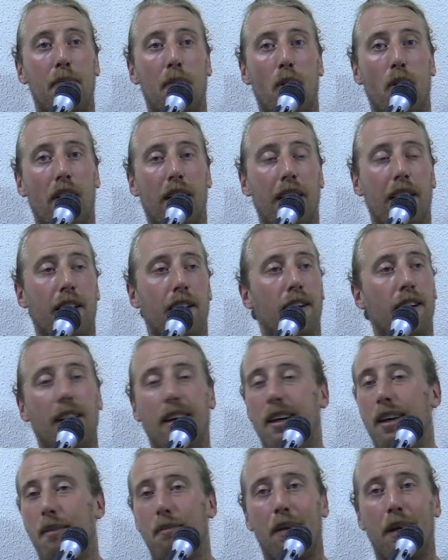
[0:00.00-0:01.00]
more here.
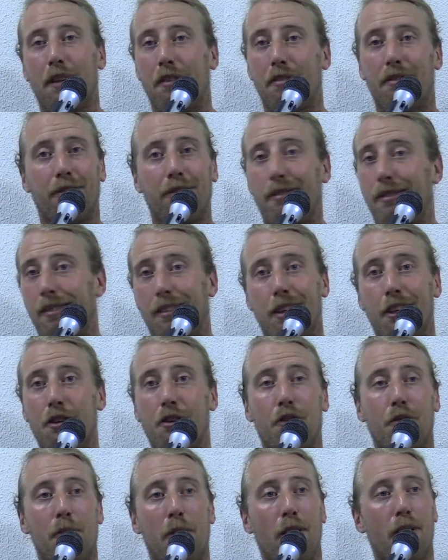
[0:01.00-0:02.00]
But if
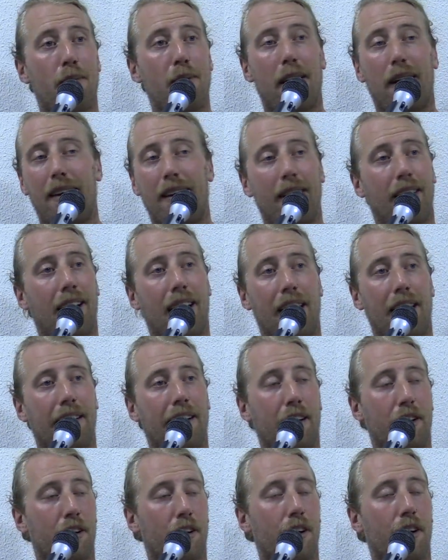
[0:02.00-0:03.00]
you're smart about it, I
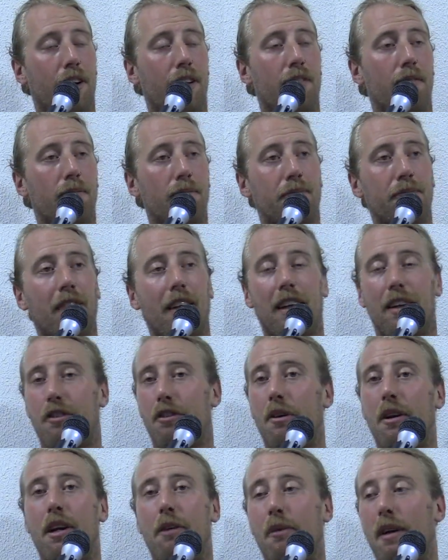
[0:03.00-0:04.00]
think you're good. And
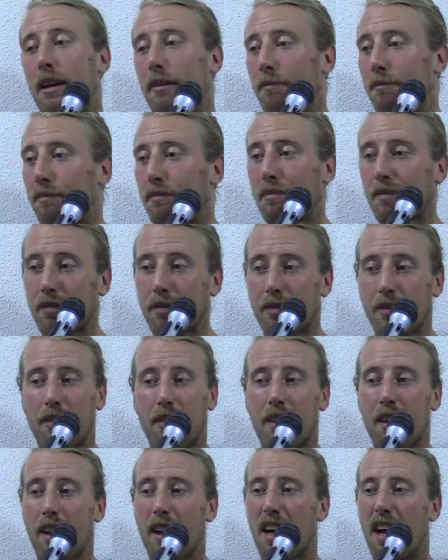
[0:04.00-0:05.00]
so anyway,
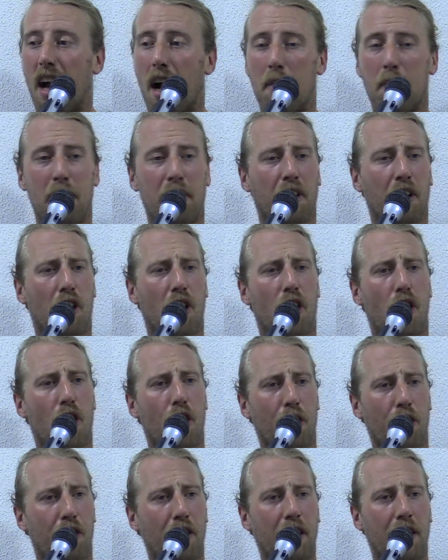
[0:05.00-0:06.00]
I'm in the
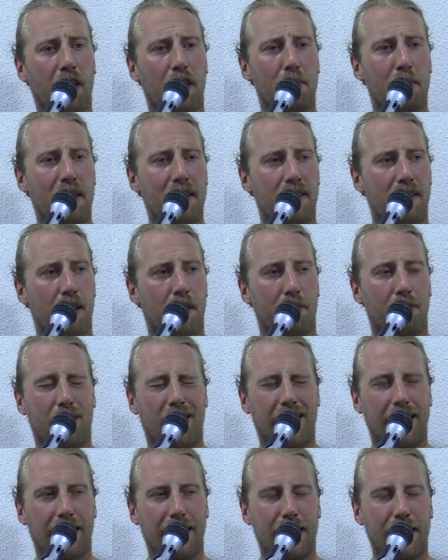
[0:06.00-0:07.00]
car thinking to myself,
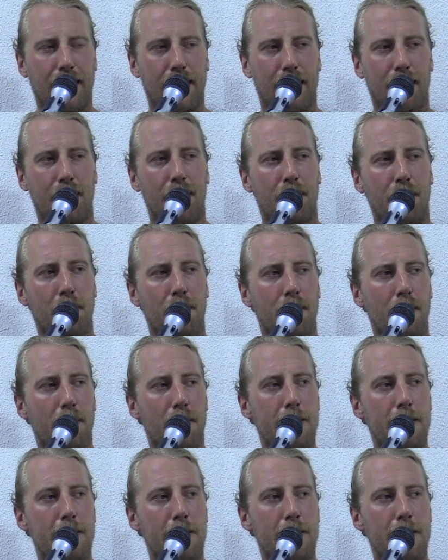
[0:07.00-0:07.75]
like, yo,